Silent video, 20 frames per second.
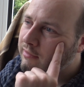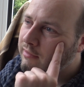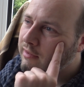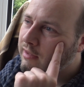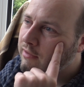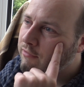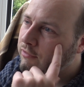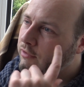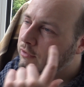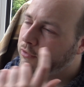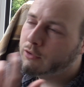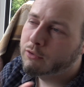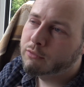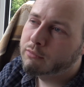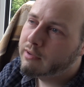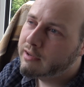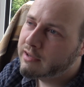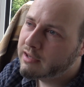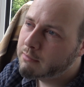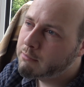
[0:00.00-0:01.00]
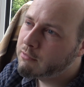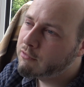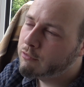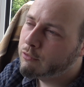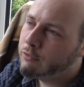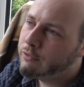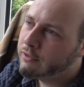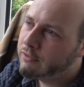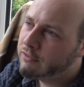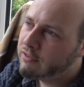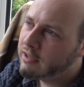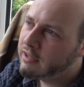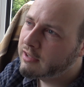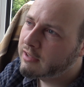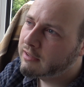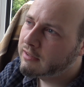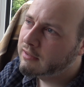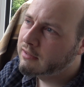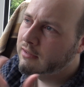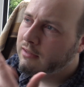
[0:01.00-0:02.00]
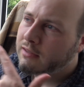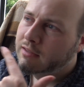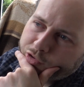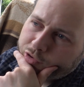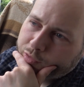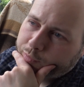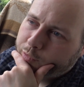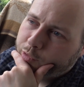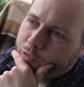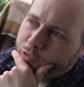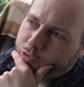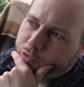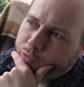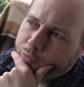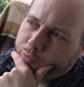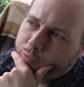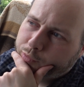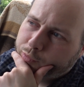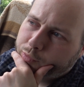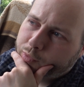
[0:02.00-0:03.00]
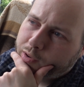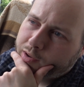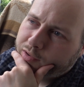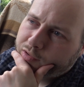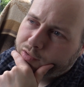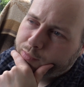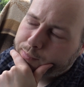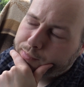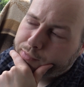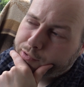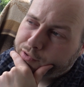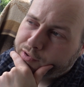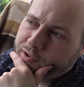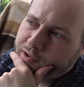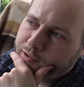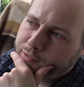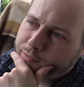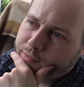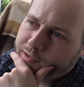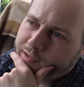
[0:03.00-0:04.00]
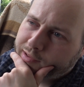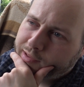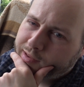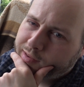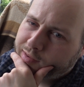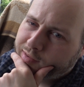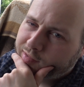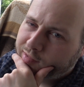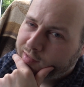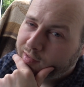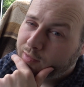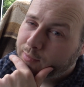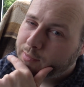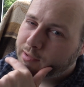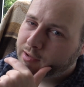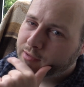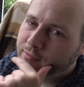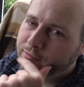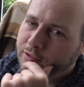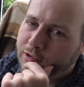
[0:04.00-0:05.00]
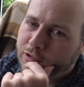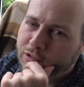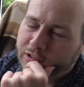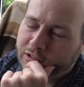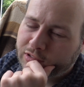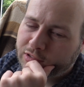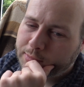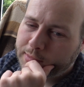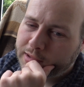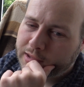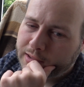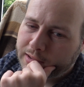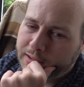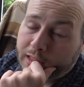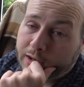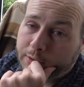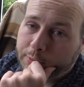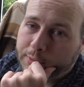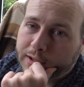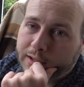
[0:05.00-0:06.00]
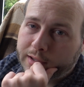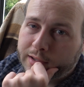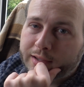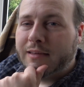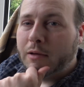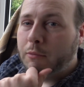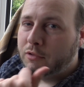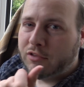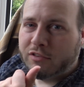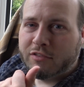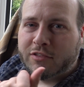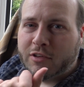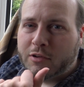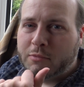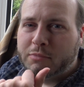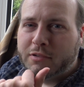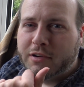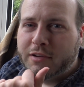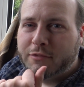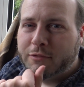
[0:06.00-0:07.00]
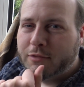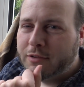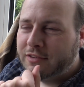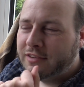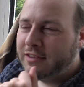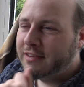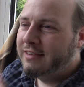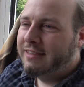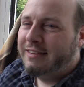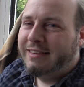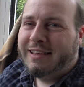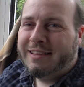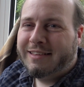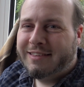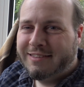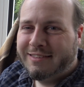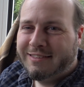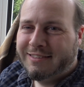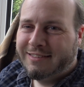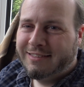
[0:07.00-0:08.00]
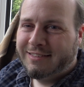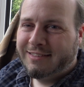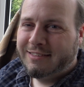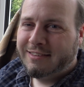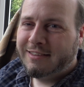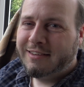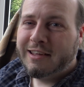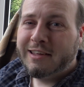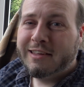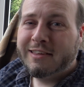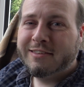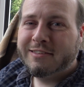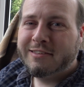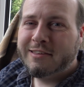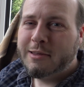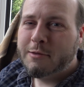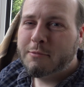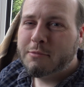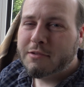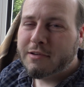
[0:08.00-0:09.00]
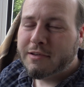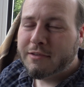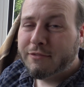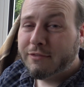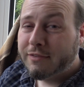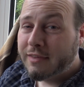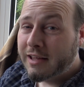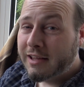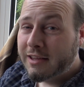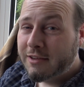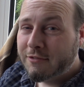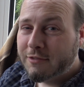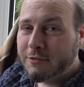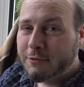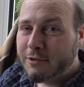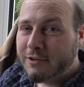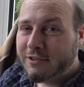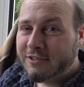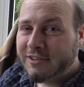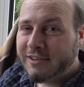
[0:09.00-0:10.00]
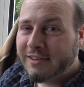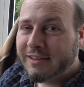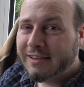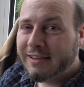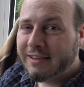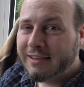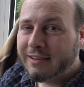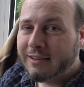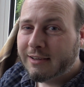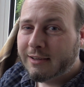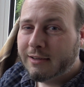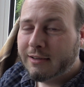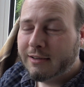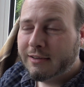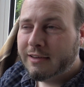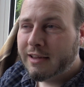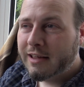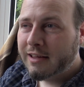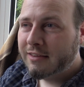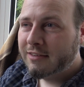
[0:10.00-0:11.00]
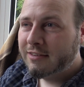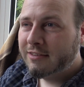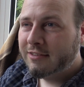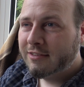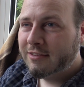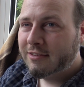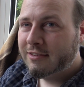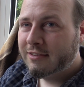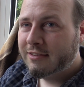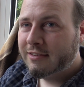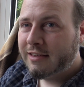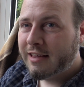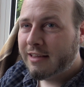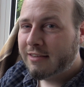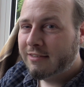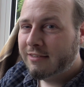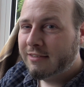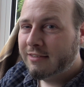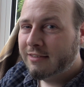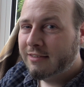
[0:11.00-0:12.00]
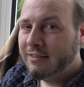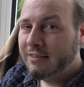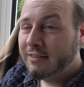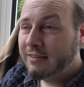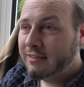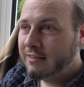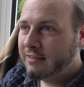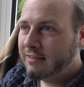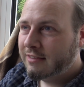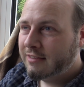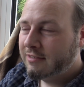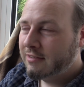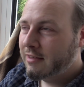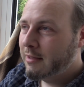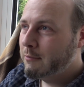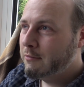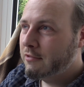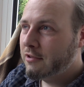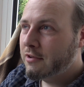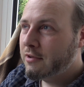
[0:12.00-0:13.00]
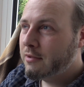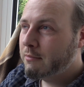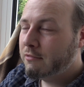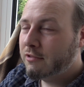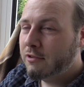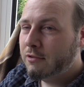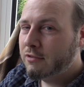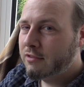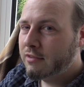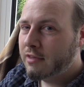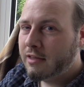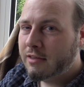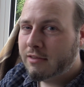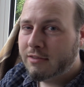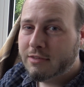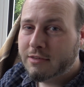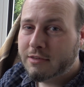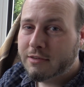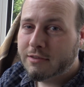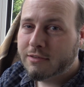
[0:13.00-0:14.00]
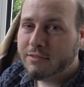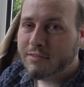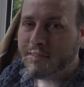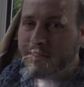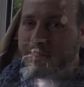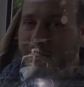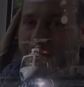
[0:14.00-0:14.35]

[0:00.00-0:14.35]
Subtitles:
if you're not ready before you take it. So I'm not sure when to book it, really. It's still a bit confusing to me. Anyway, that wasn't so brief, was it? That's today's debrief. Thank you for watching. Next lesson, same time, Tuesday and Thursday.